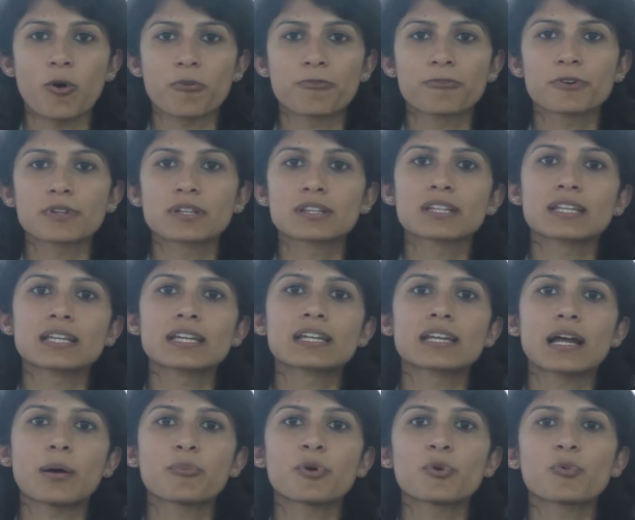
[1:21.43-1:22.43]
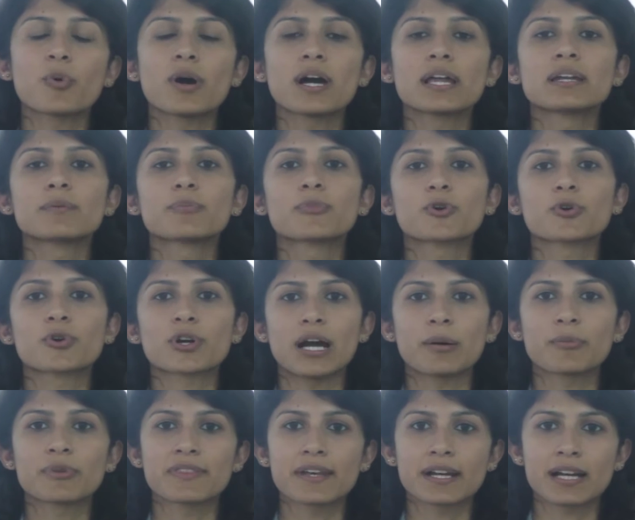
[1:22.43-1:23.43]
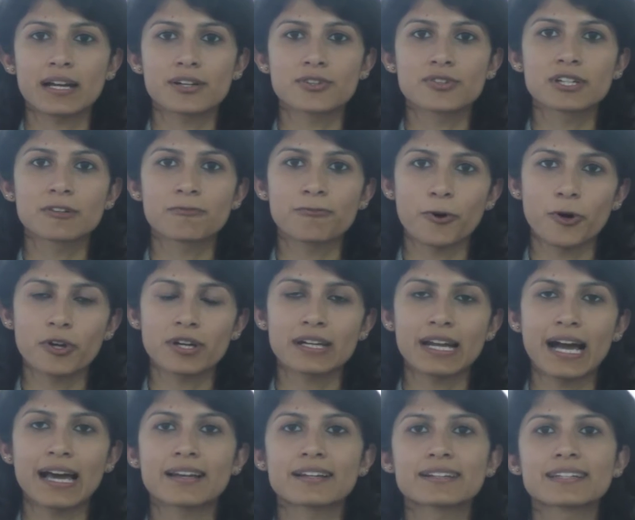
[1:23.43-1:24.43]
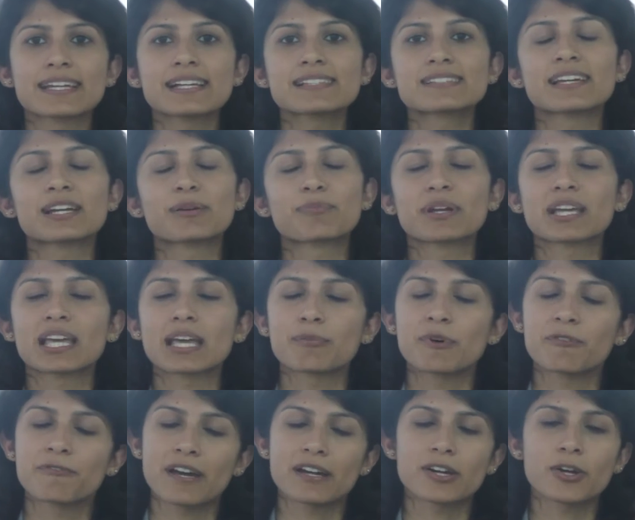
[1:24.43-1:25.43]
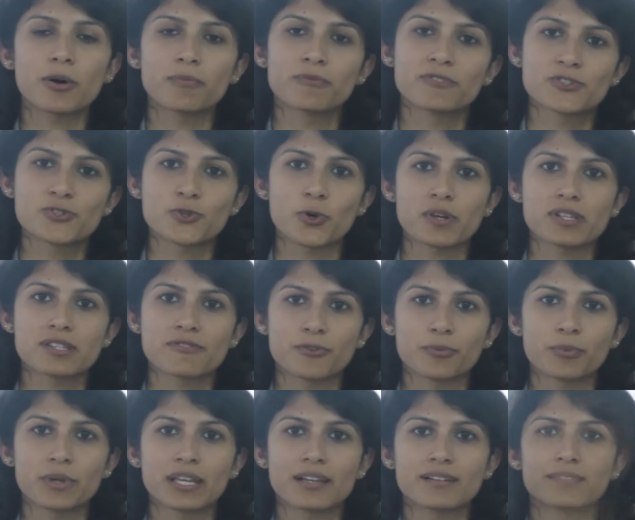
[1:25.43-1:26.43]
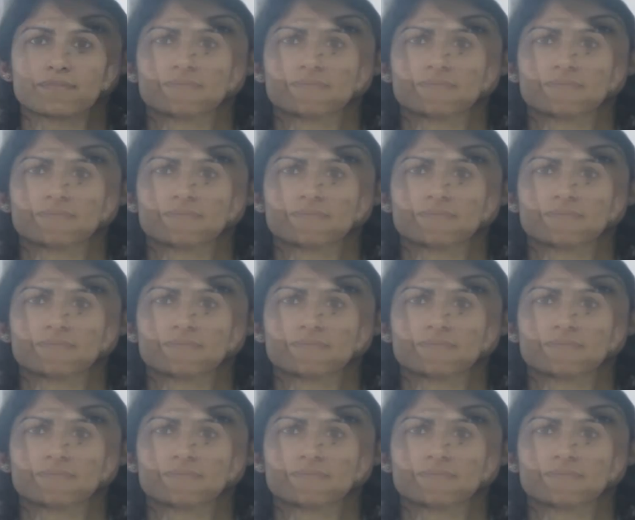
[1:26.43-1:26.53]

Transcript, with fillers: offered the number one program in the country for analytics, it became a very obvious choice for me.